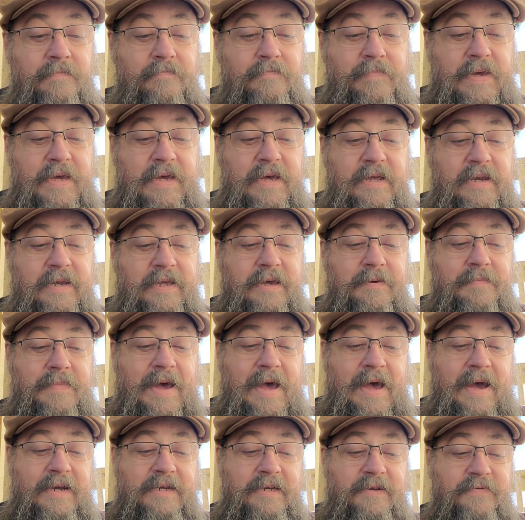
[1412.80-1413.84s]
BLM
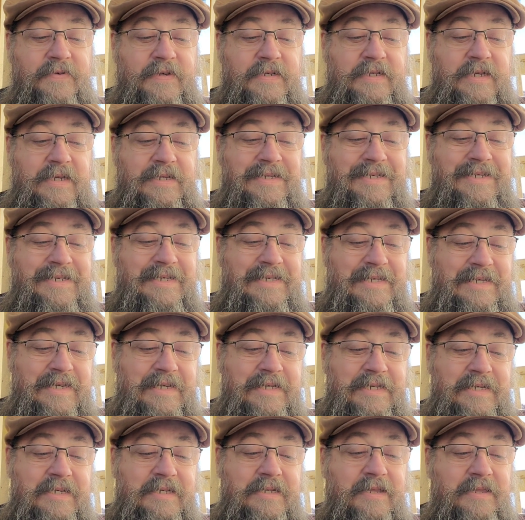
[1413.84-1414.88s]
activists
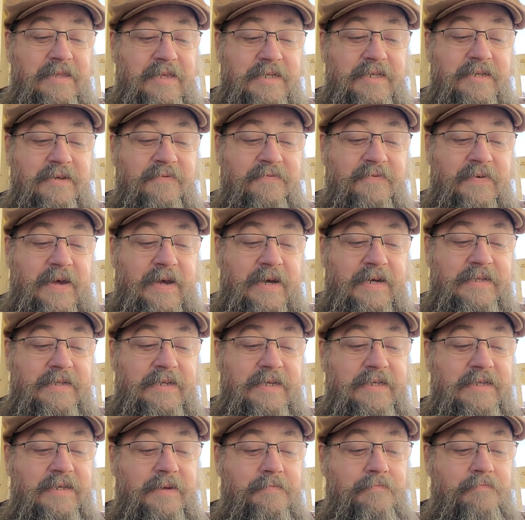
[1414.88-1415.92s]
insist this effect
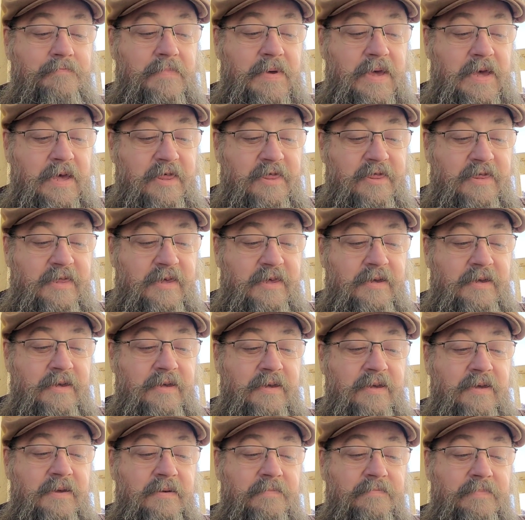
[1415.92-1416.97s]
is a myth,
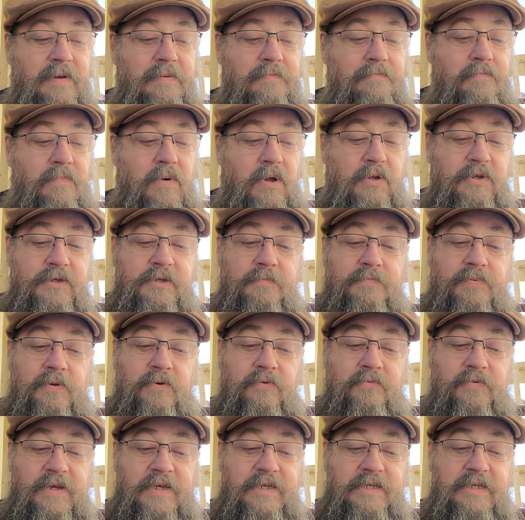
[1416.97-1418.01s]
but multiple
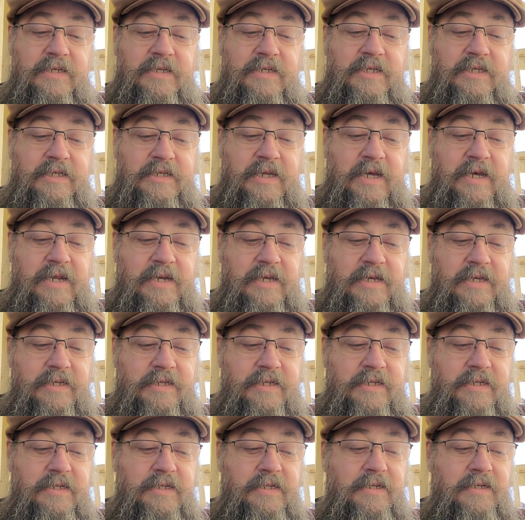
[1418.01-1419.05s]
recent
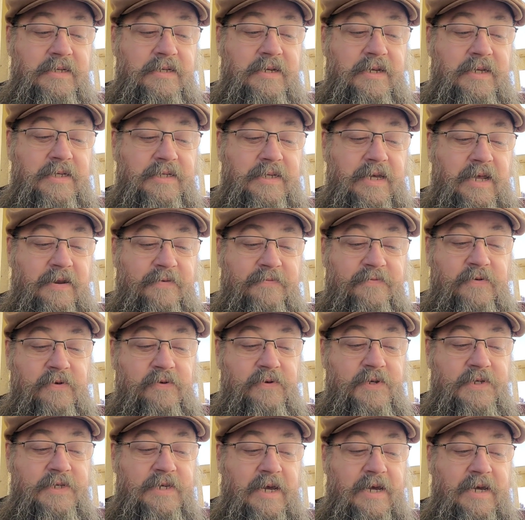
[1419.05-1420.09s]
studies, he's got a few
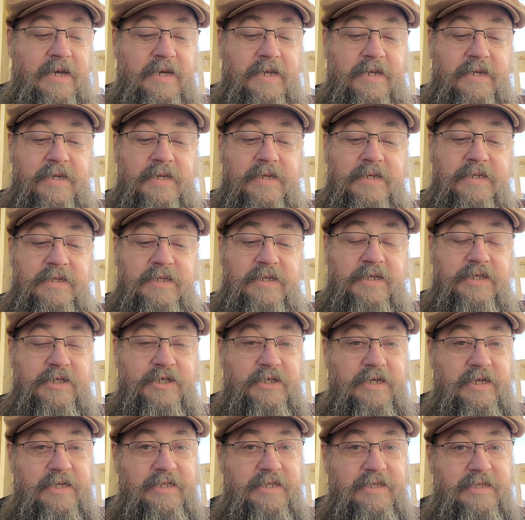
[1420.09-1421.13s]
cited,
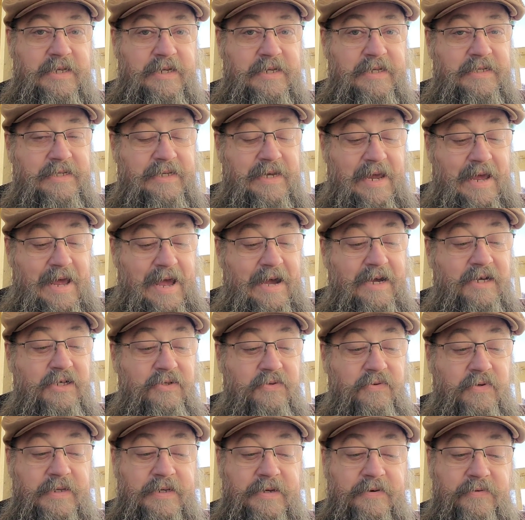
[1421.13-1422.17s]
suggest that it's
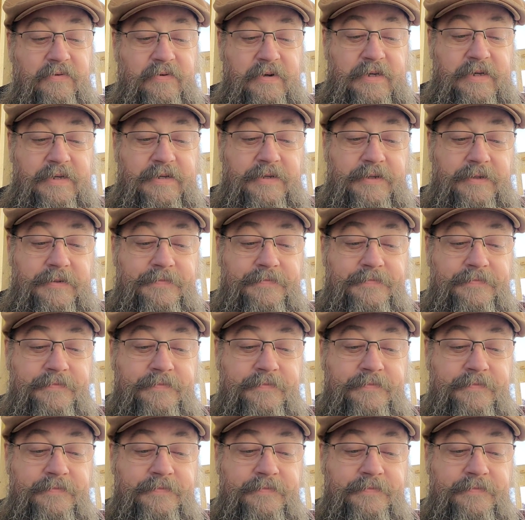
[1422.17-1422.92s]
actually real.